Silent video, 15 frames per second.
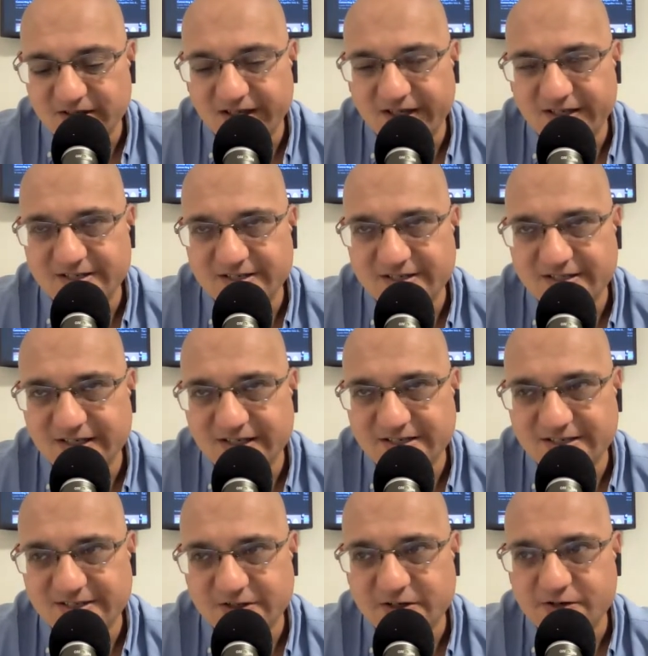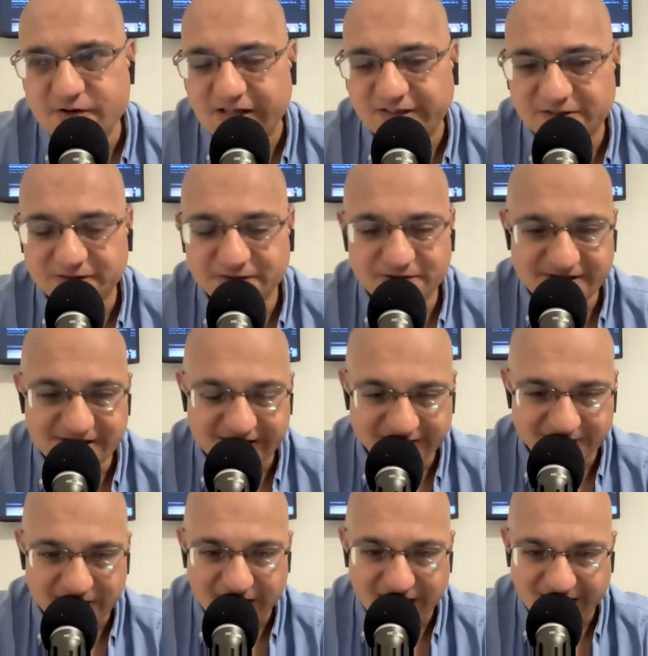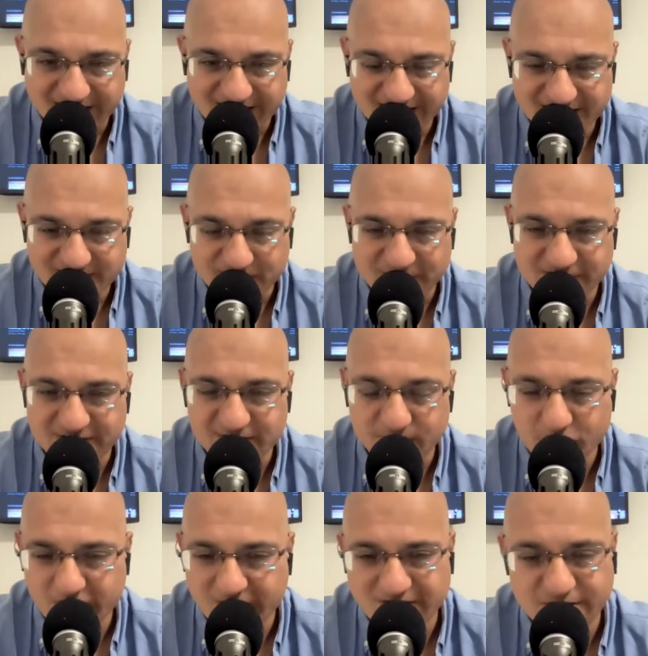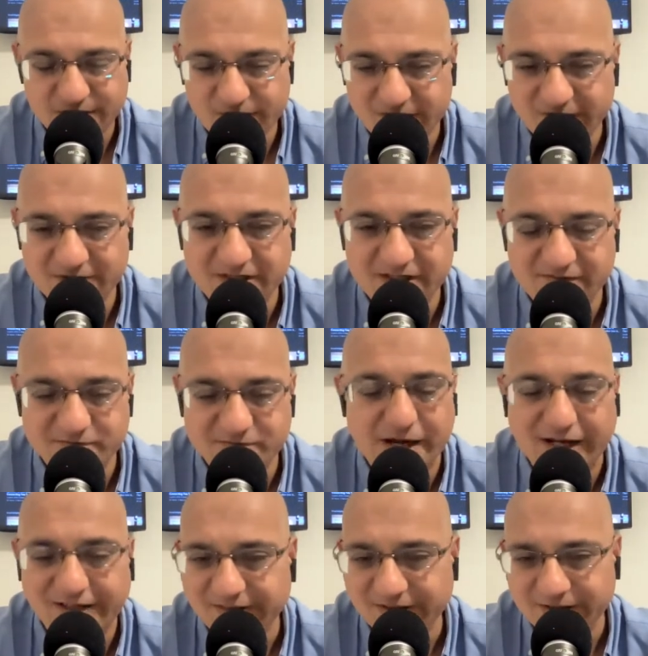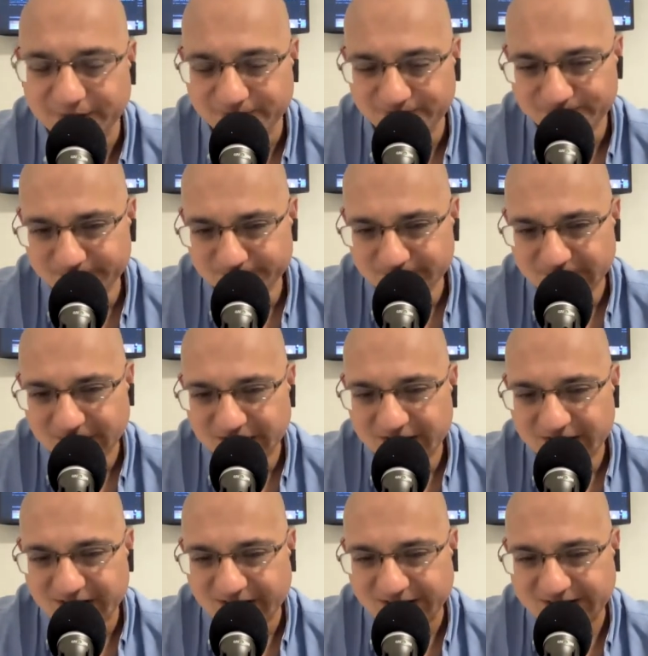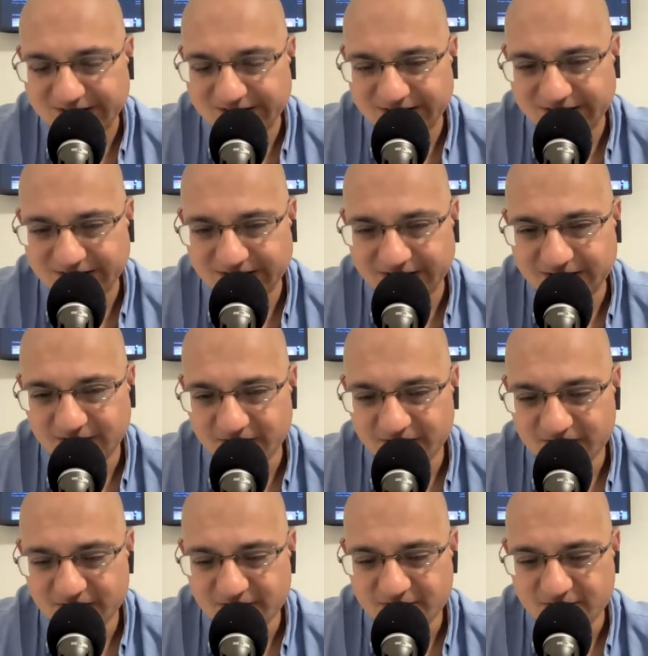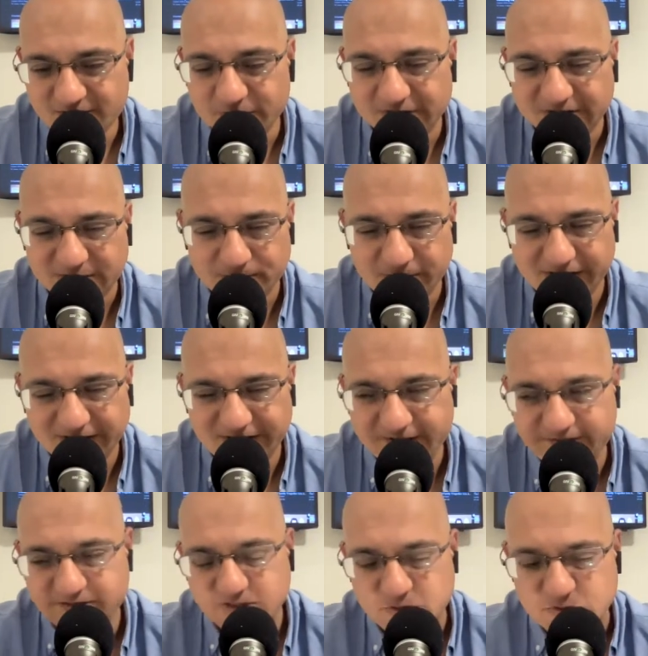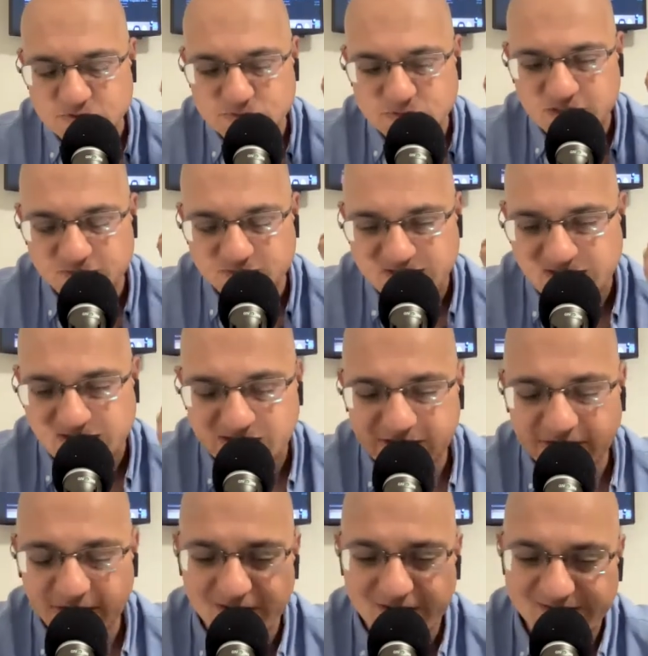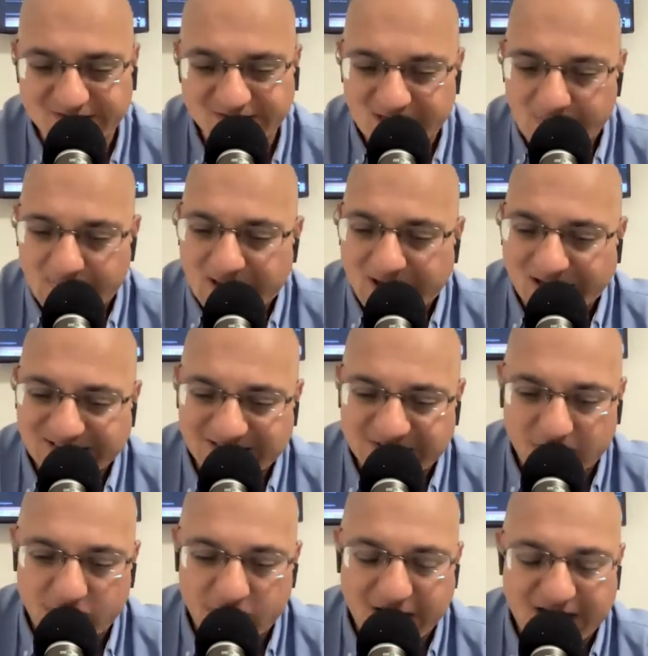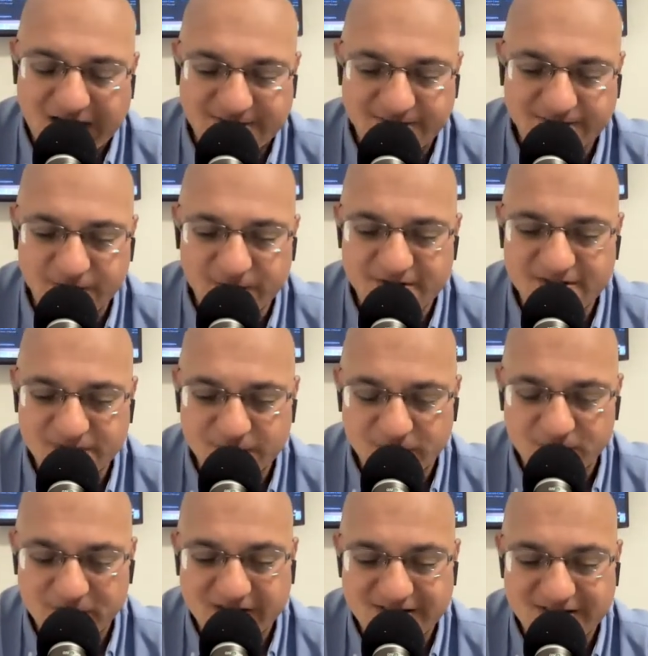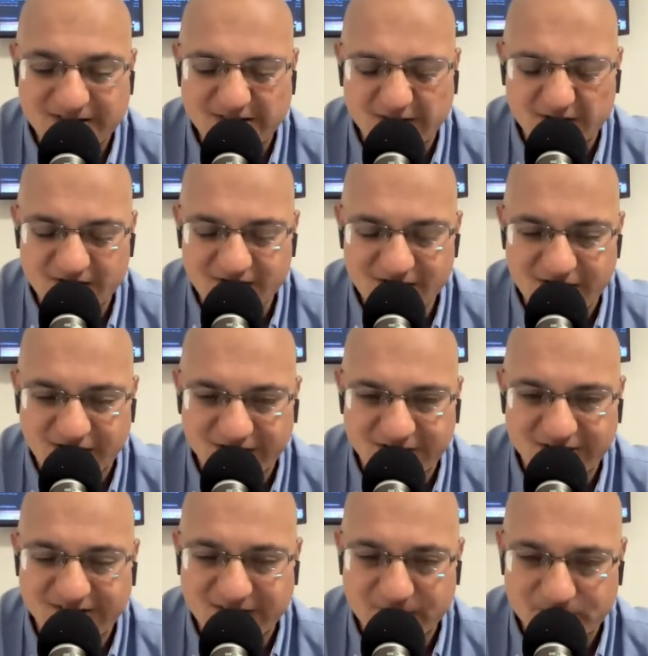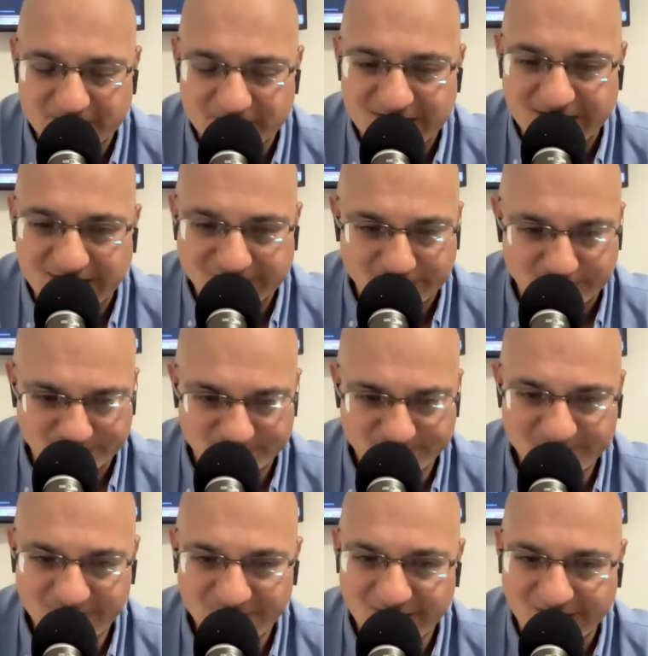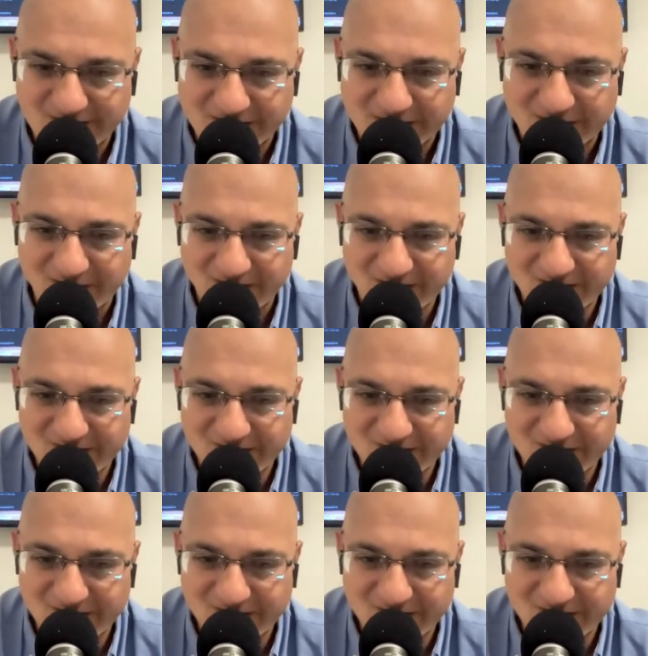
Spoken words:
the gratitude you see in their eyes, especially someone that has nothing to give back to you. It touches you so deeply. It gives you goosebumps. I call it, it's an orgasm for the soul because it touches you at the deepest level. You know,